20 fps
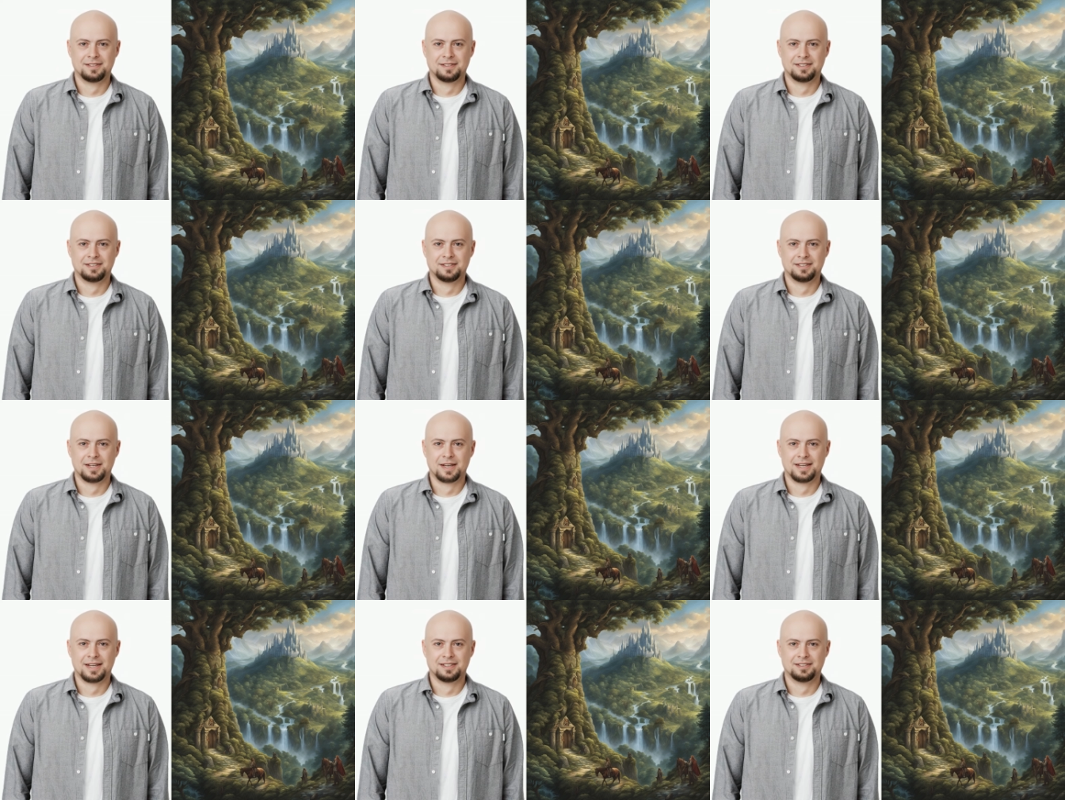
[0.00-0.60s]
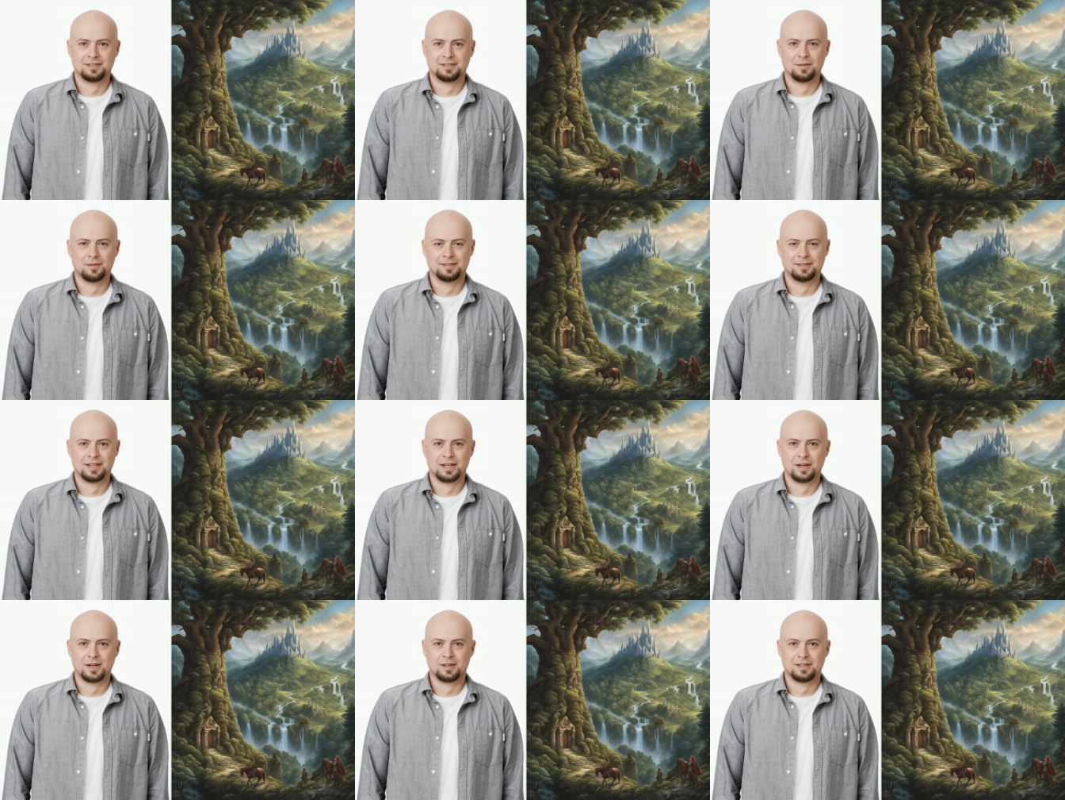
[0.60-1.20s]
The skies grew
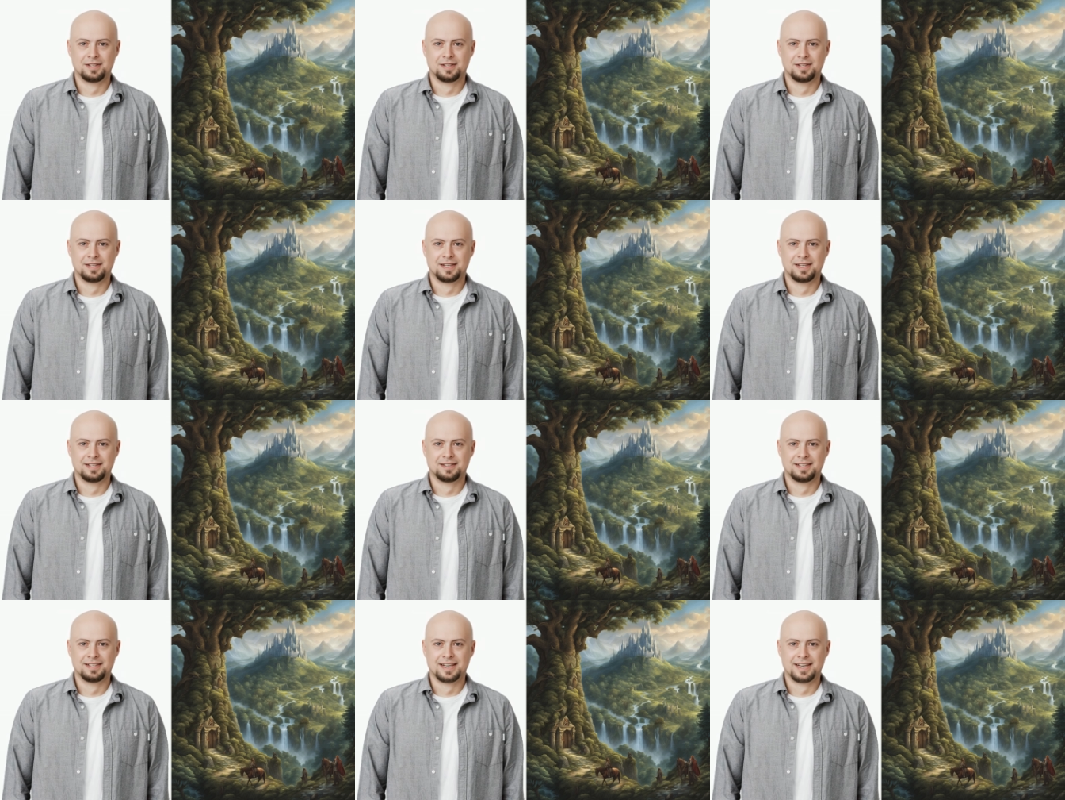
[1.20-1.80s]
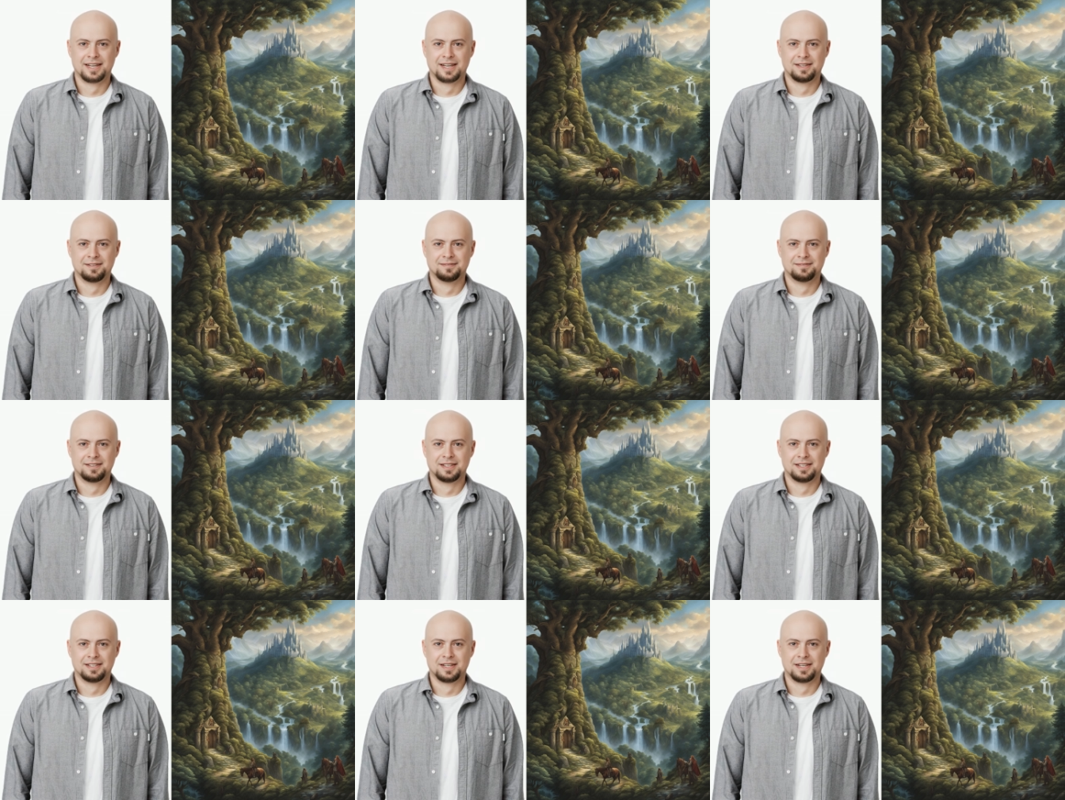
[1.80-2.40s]
darker, the air
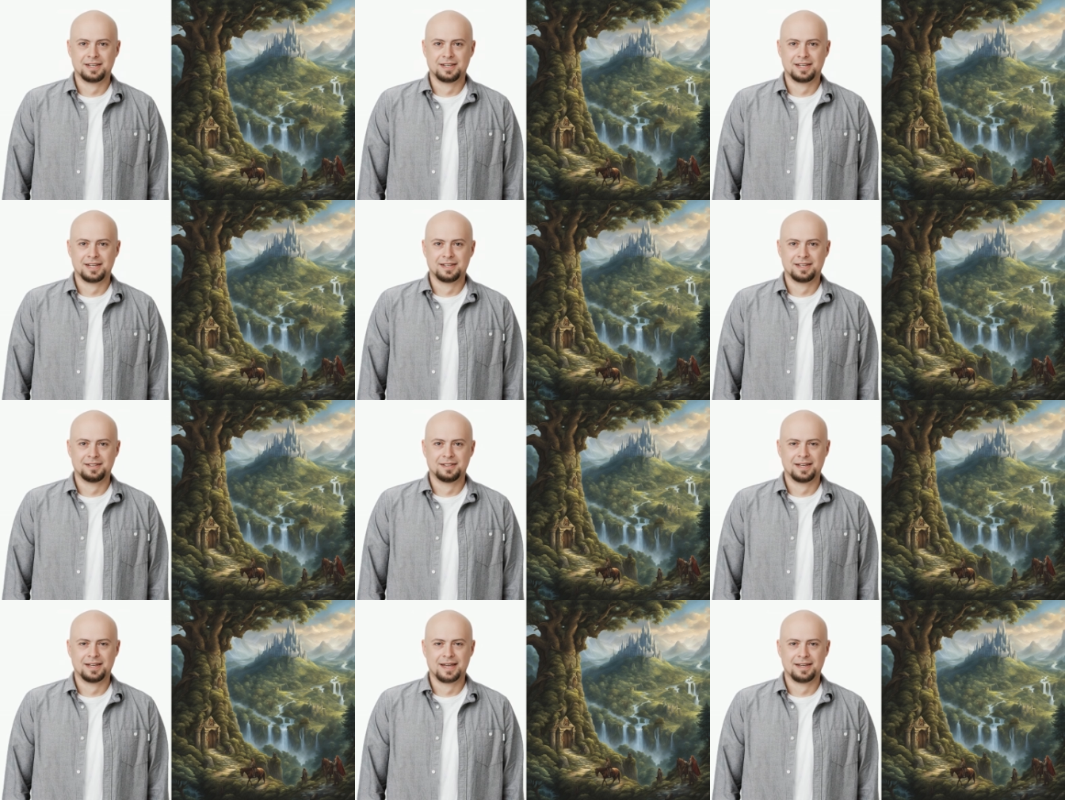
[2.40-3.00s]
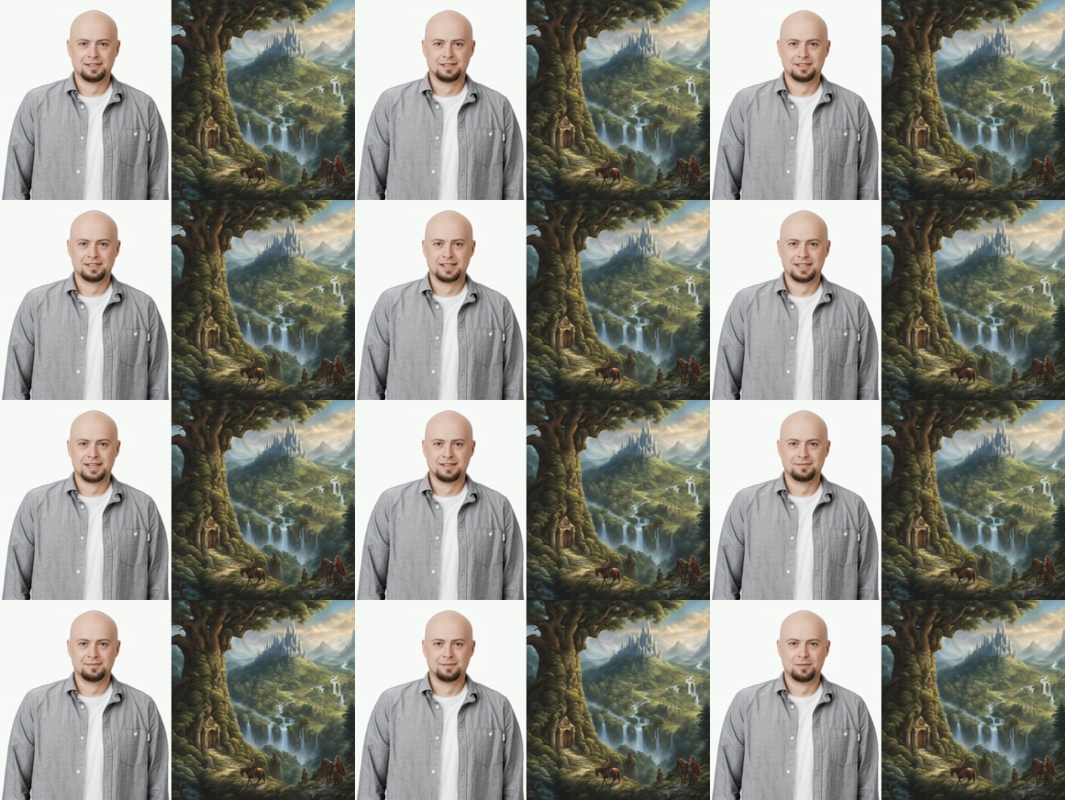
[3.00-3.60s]
thicker, and the
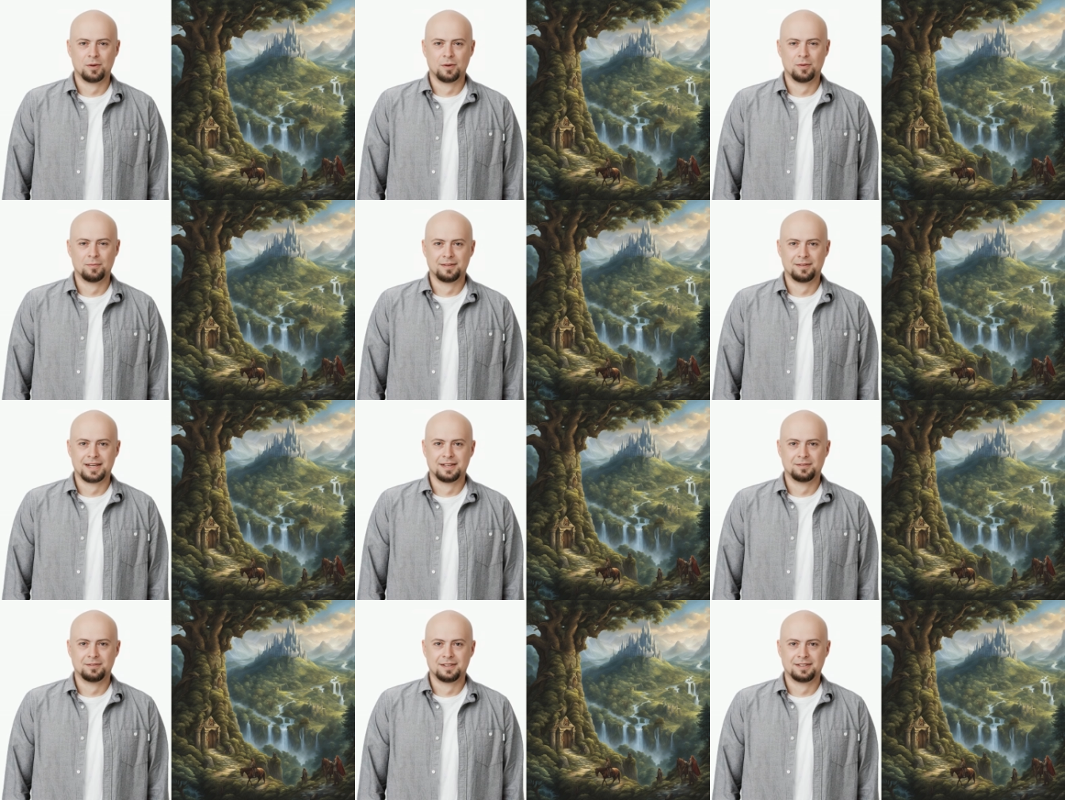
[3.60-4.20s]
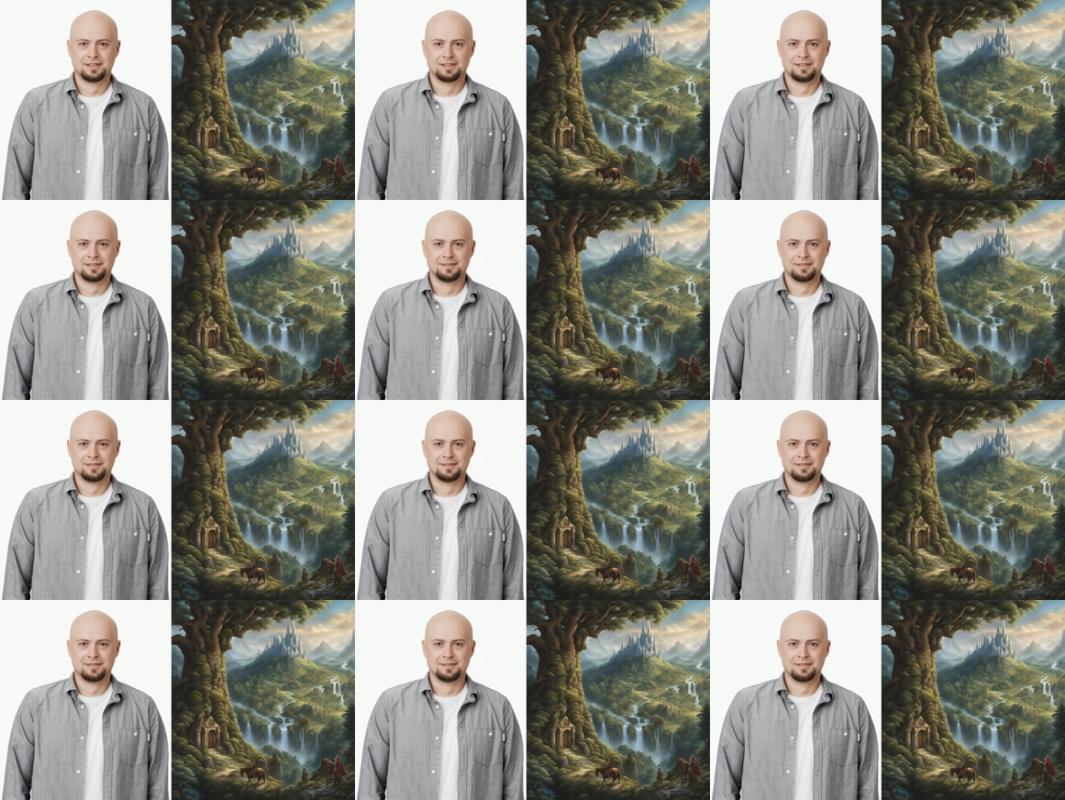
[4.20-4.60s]
landscape more barren.